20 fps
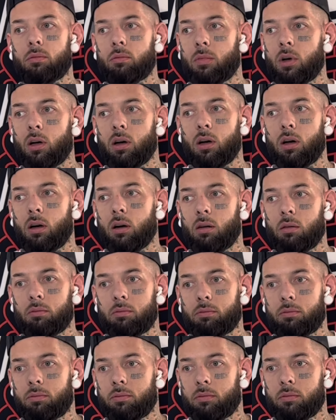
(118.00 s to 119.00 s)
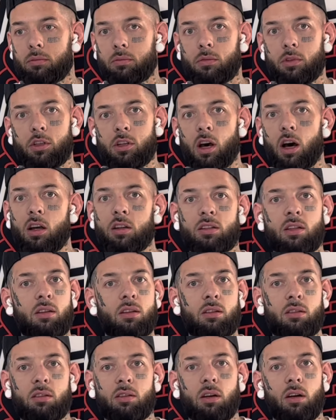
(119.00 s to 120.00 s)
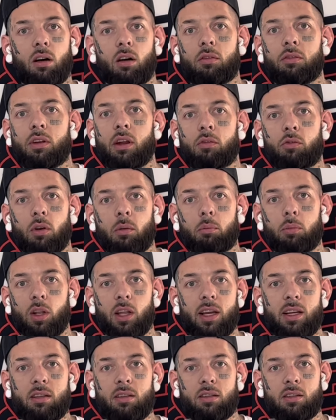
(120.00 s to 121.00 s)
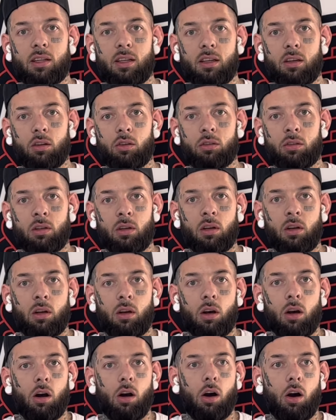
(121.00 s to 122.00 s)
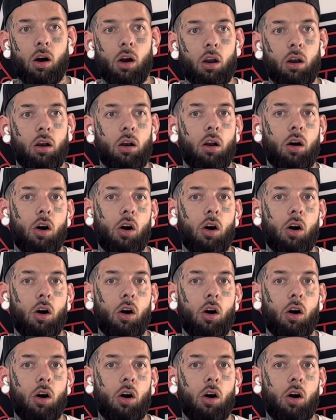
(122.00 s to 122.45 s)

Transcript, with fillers: um, dozens of different blade steels are